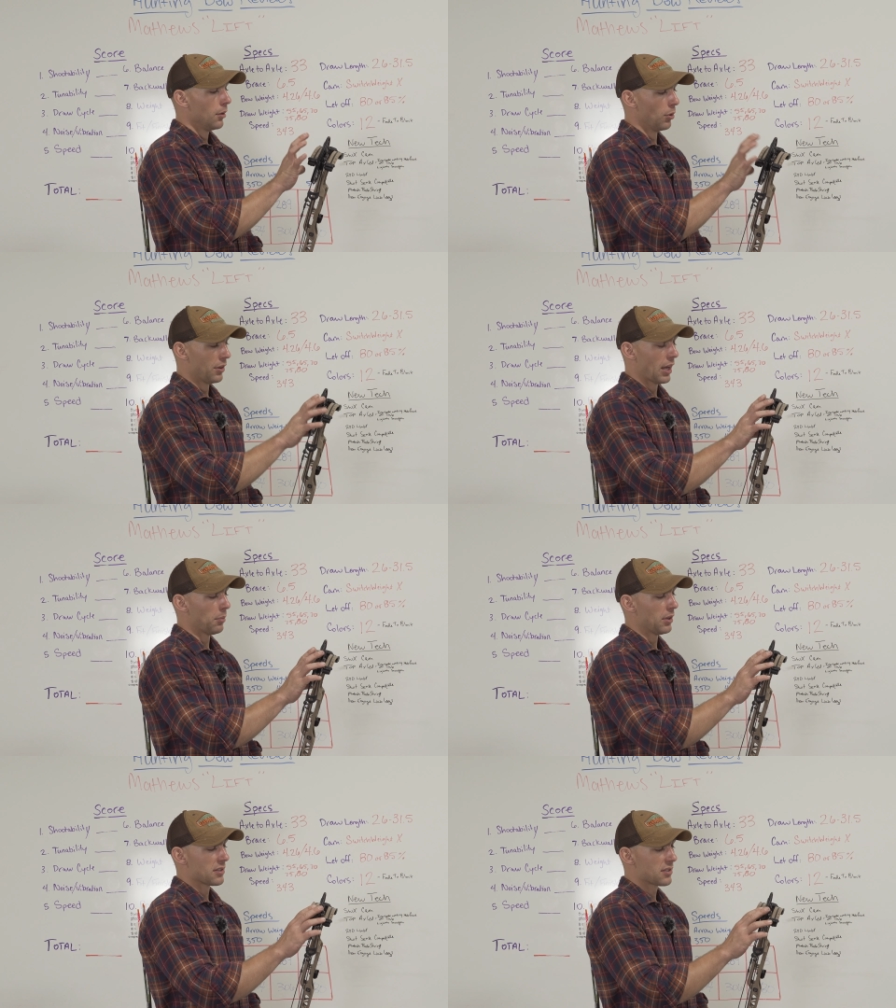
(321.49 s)
With
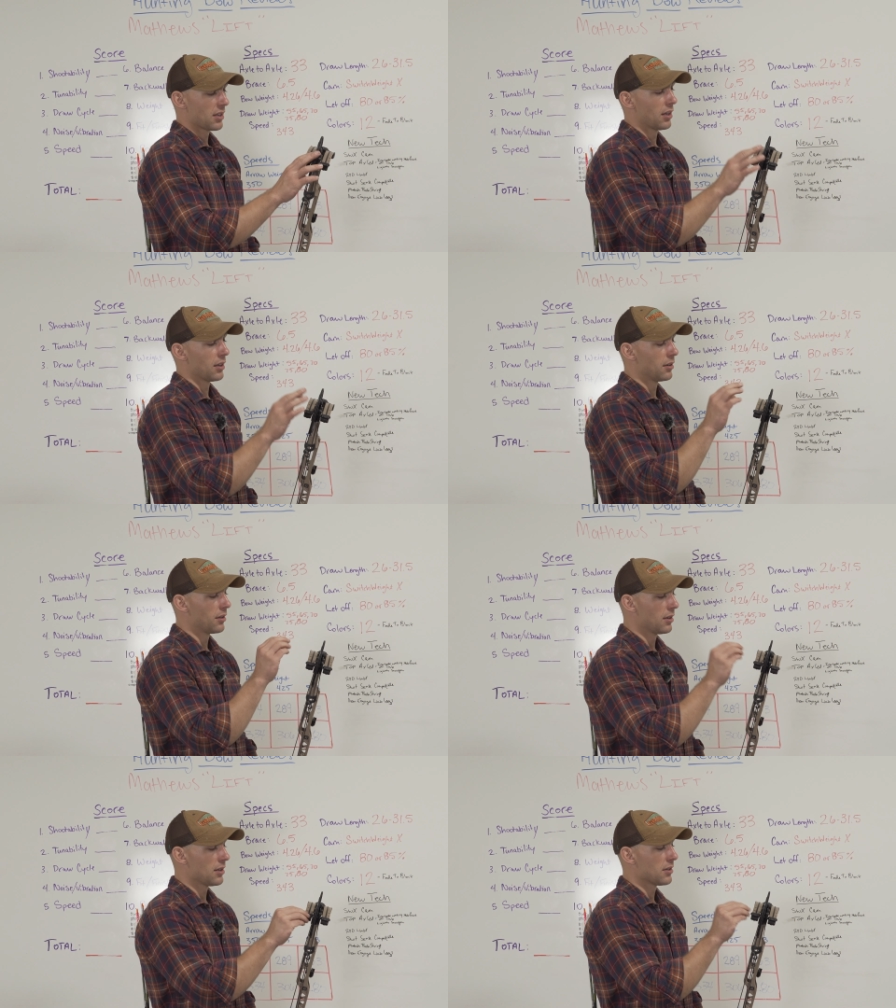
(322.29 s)
that being said,
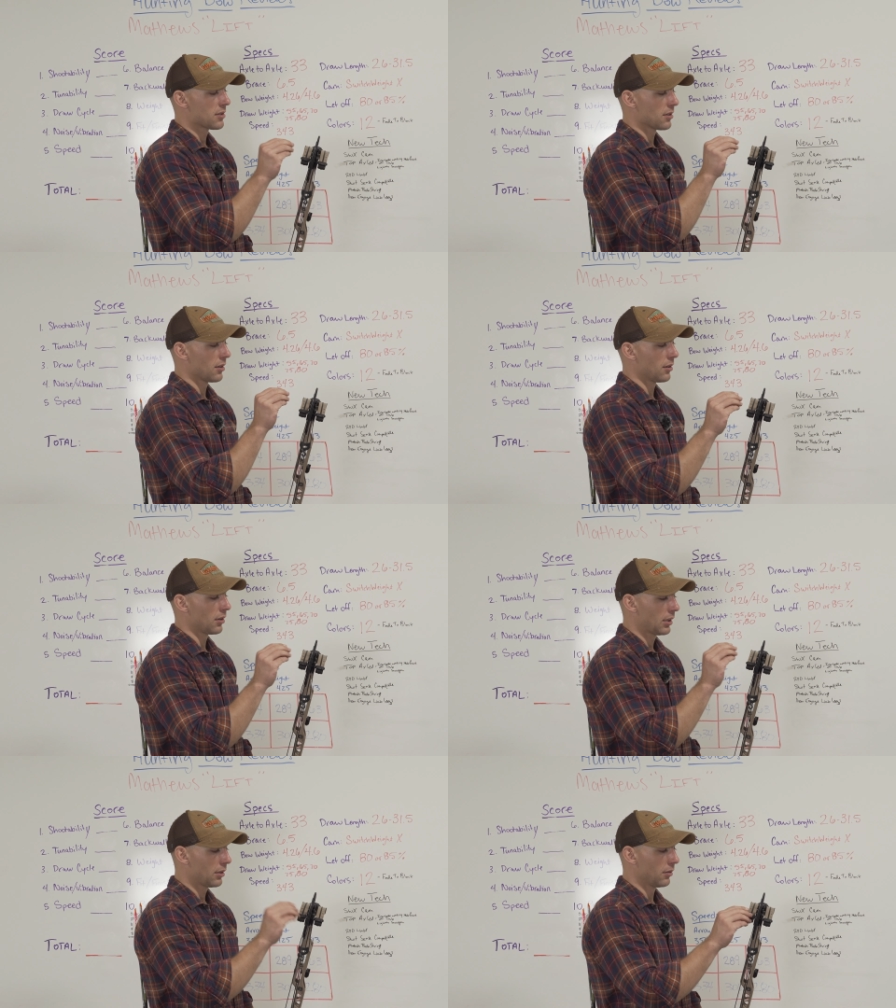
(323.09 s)

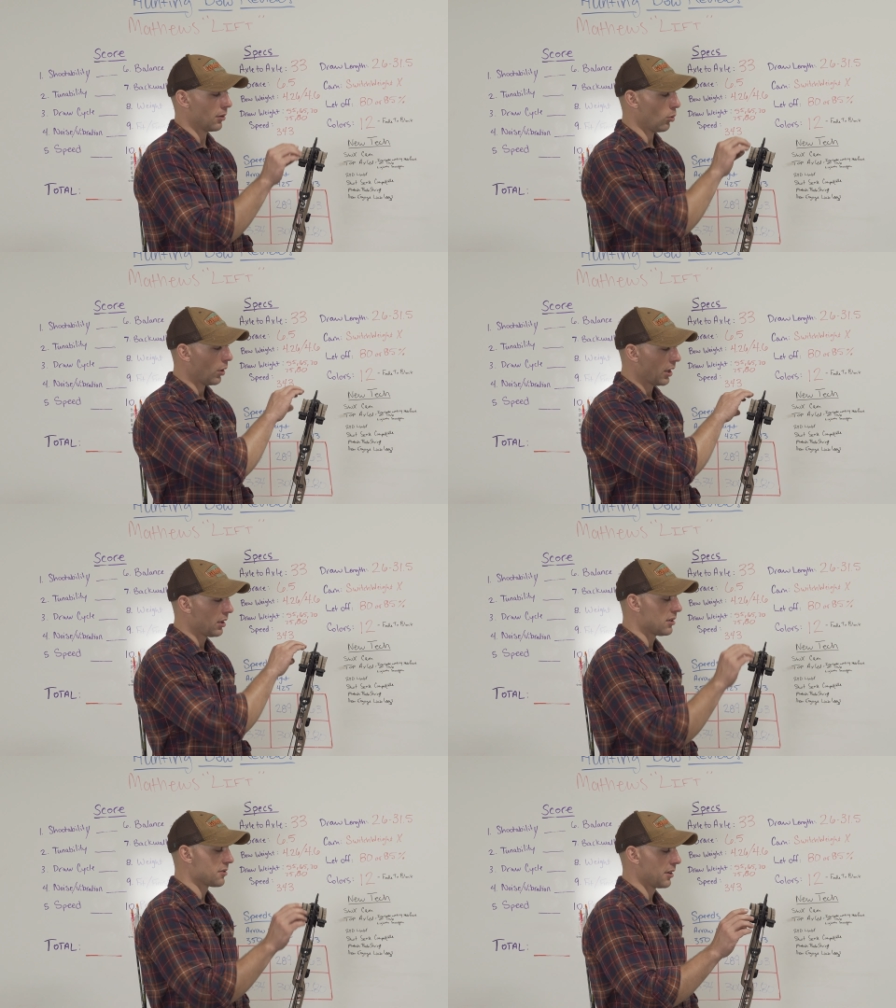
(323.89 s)
the
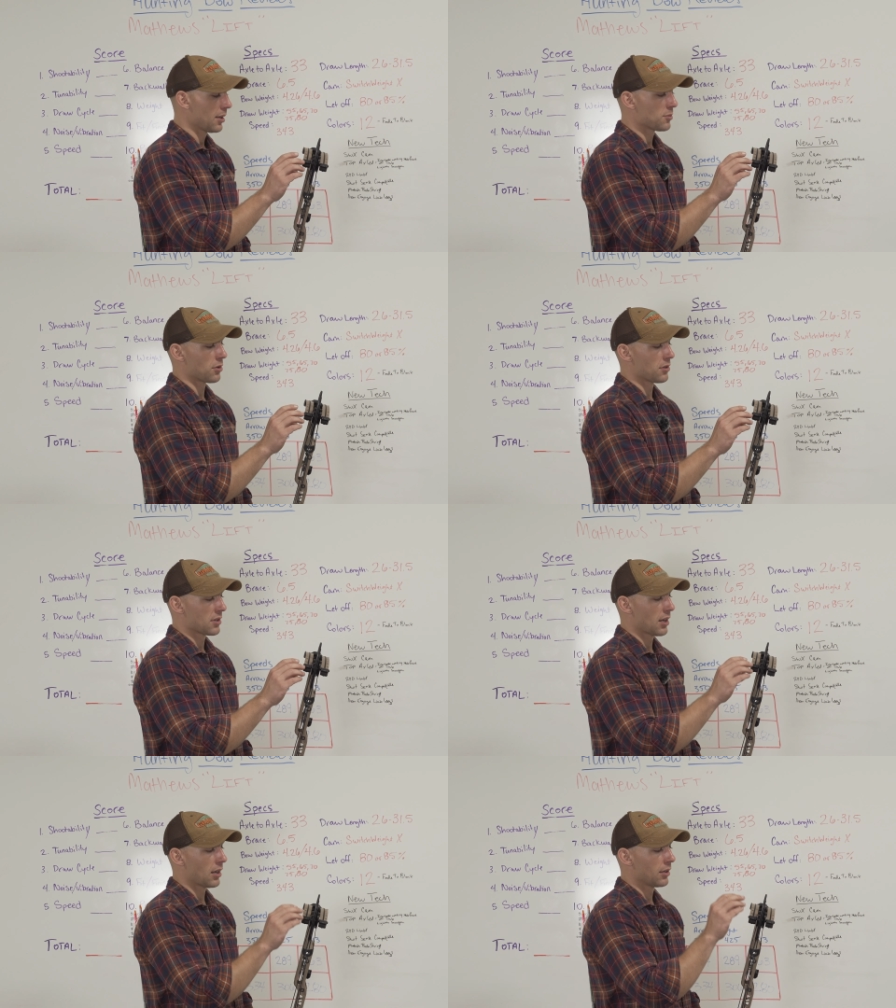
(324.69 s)
way these limbs are
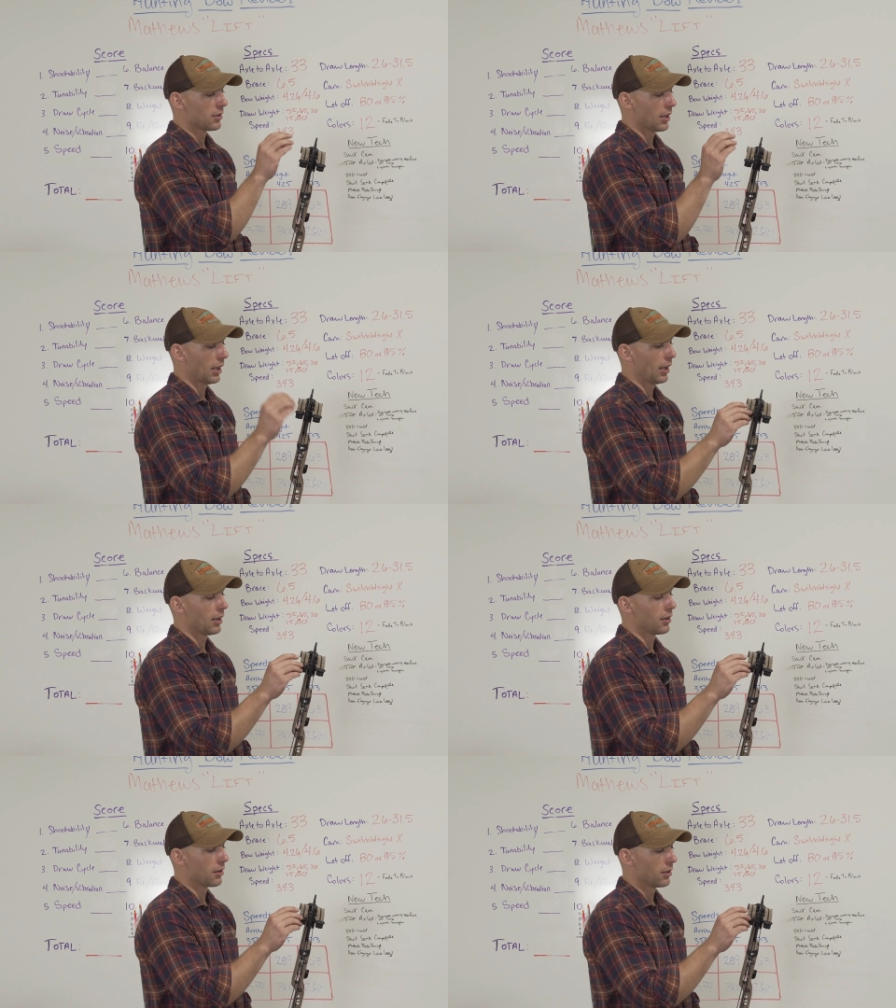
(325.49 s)
designed
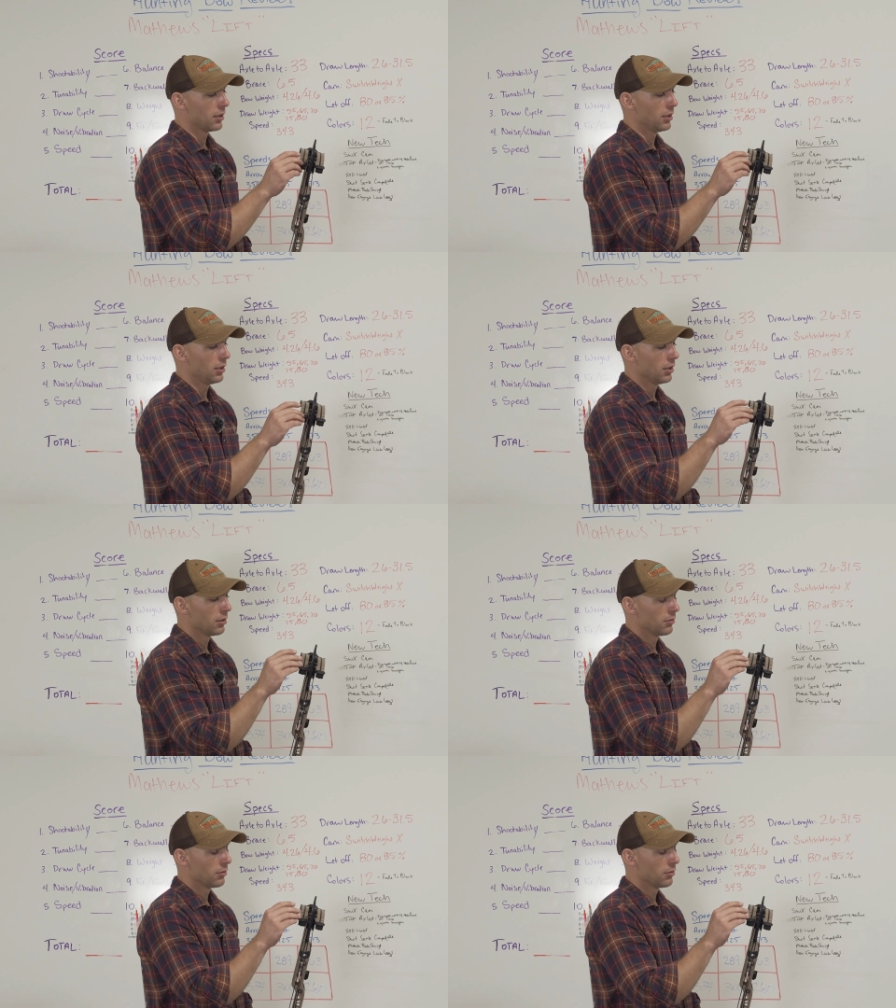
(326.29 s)
and the